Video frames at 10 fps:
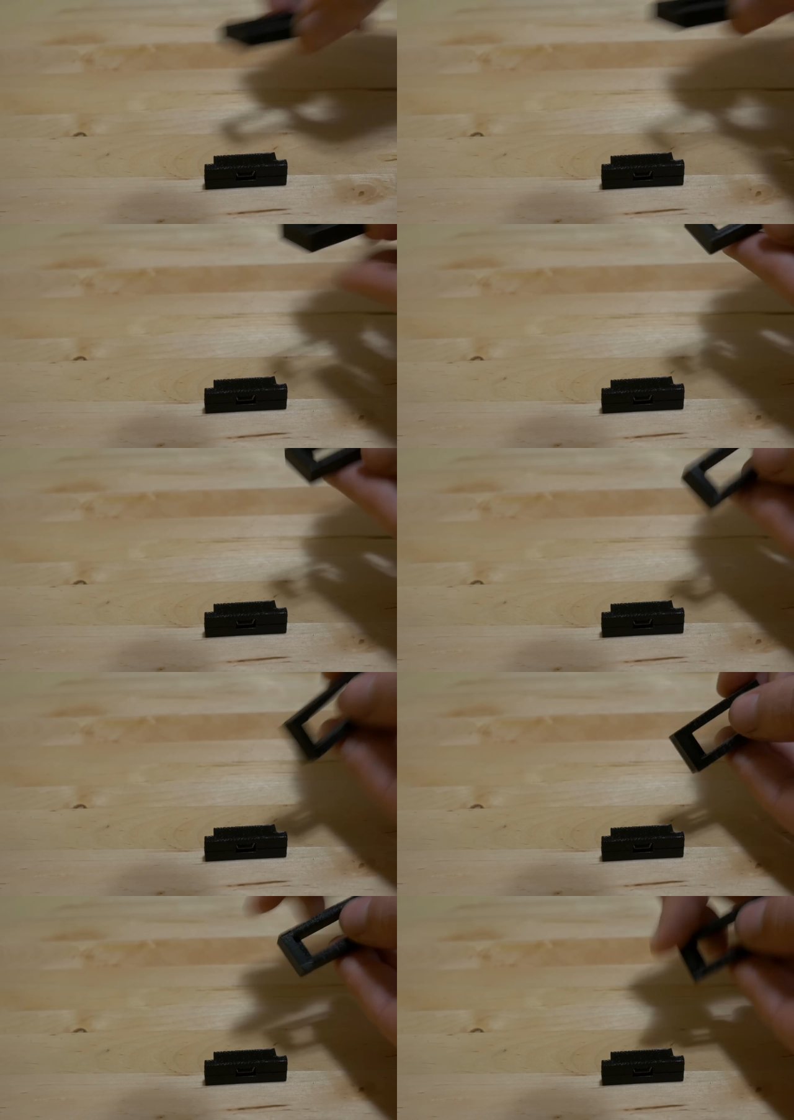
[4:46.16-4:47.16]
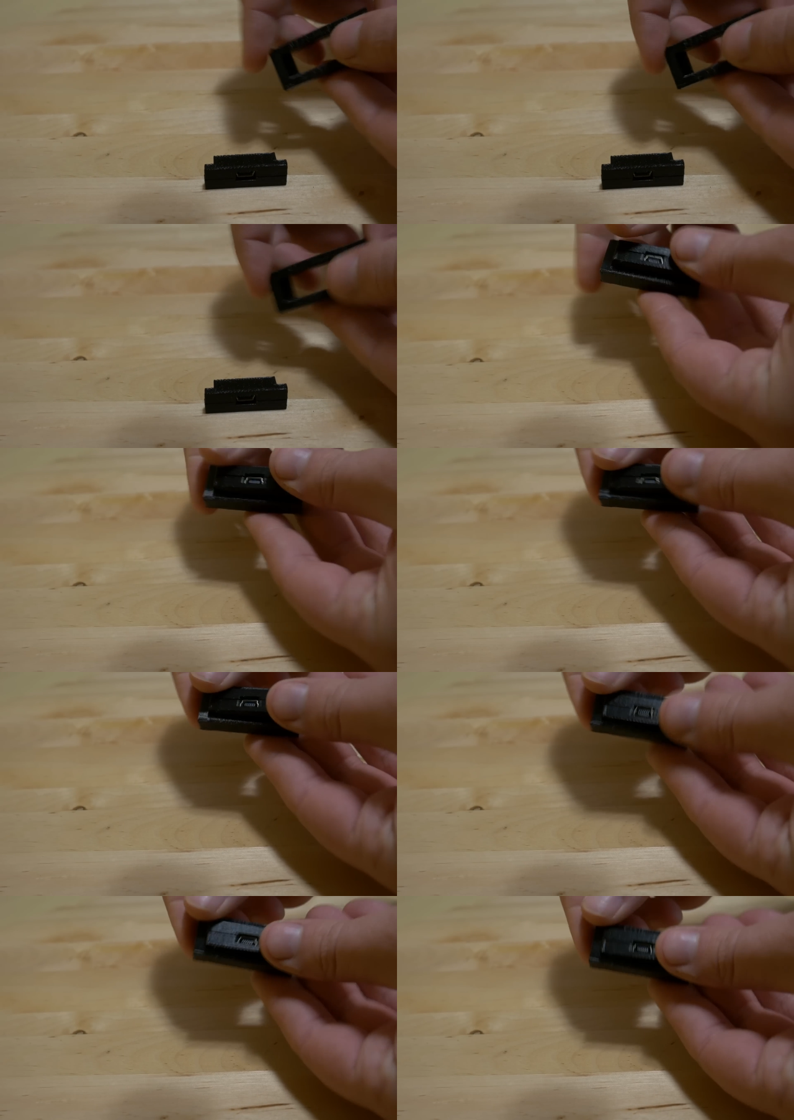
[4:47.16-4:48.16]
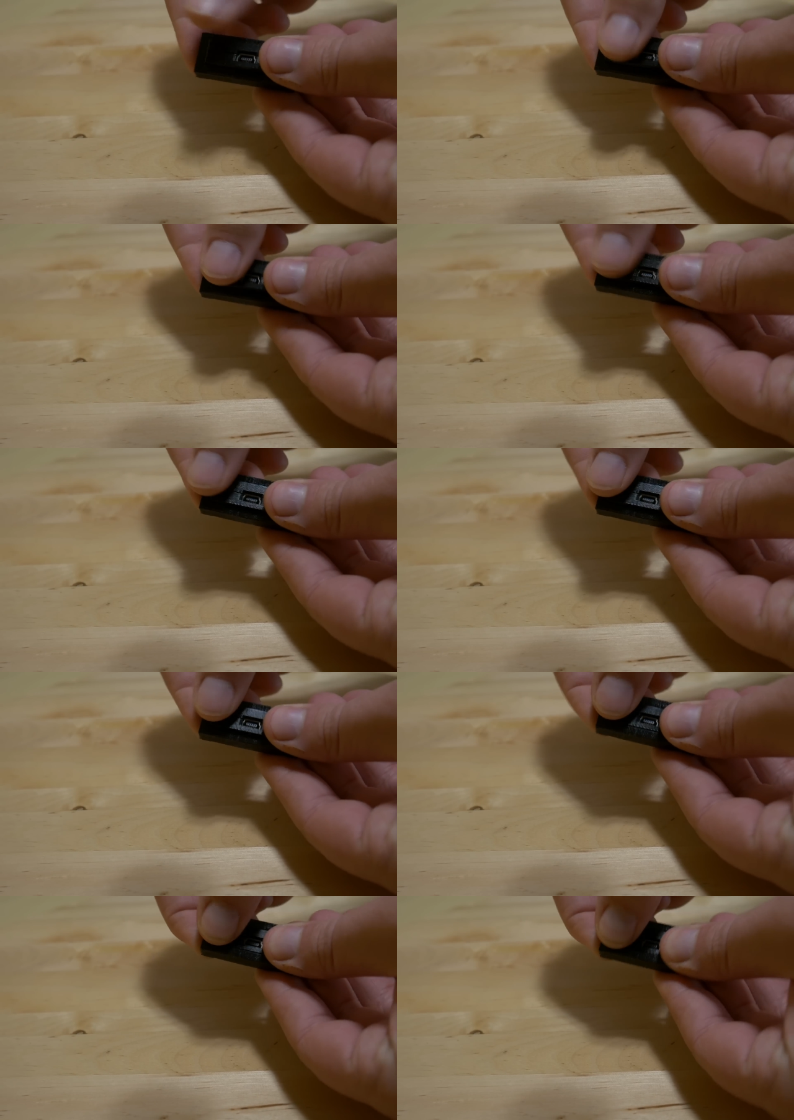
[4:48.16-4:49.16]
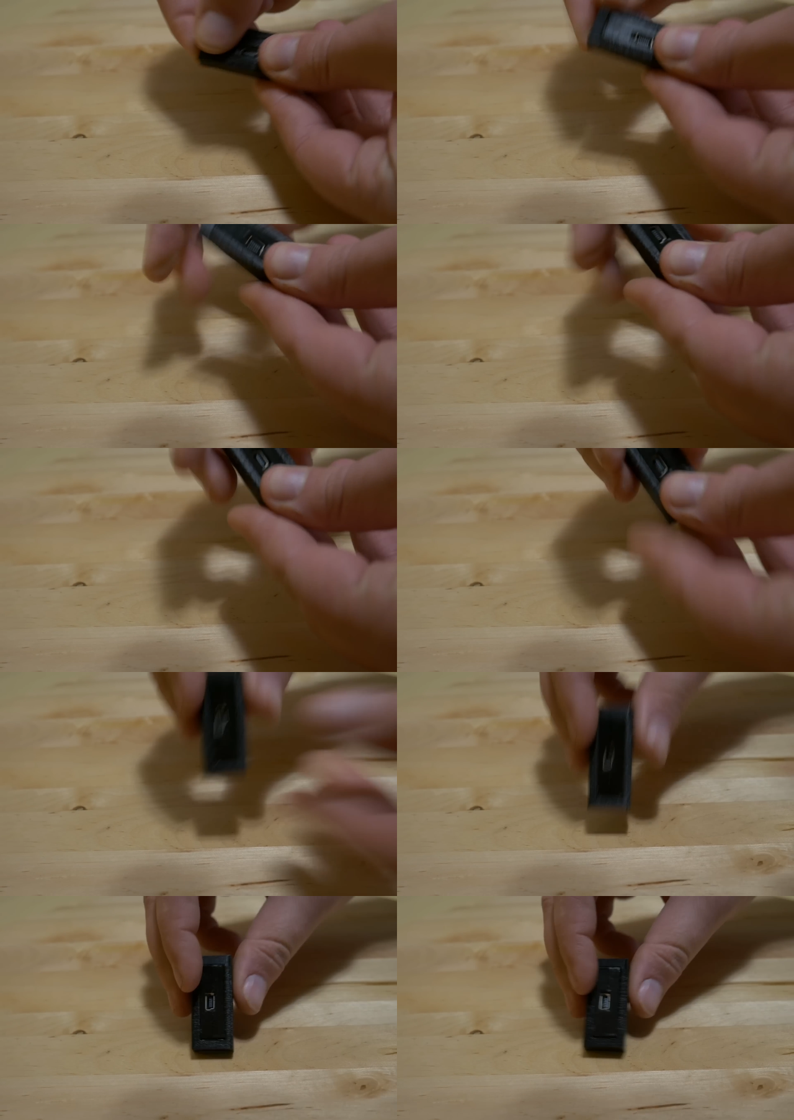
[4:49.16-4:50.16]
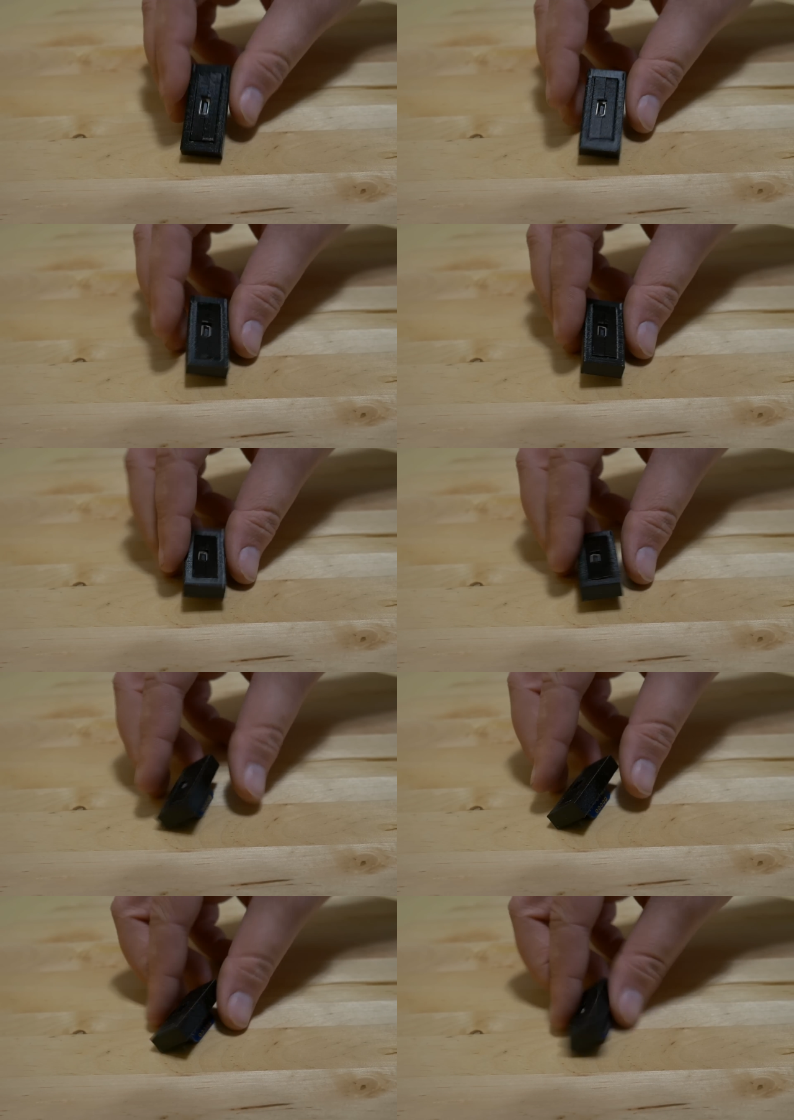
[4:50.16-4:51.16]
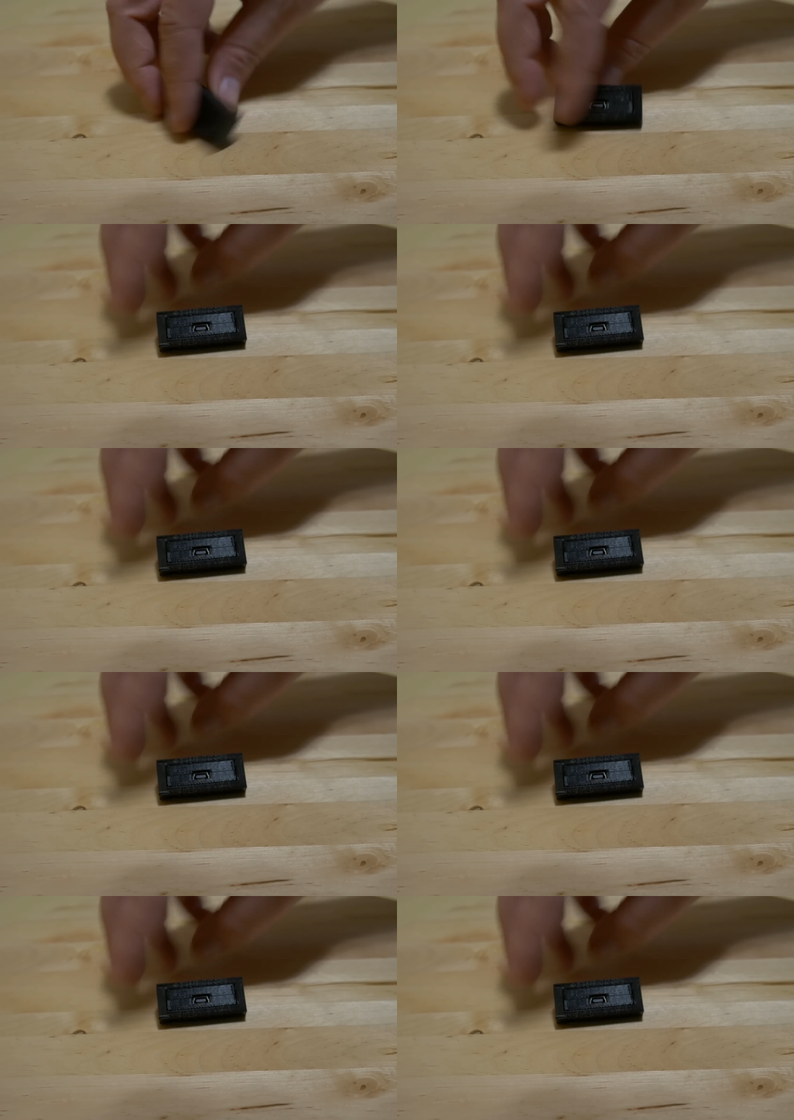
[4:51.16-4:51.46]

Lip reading: (no speaker visible)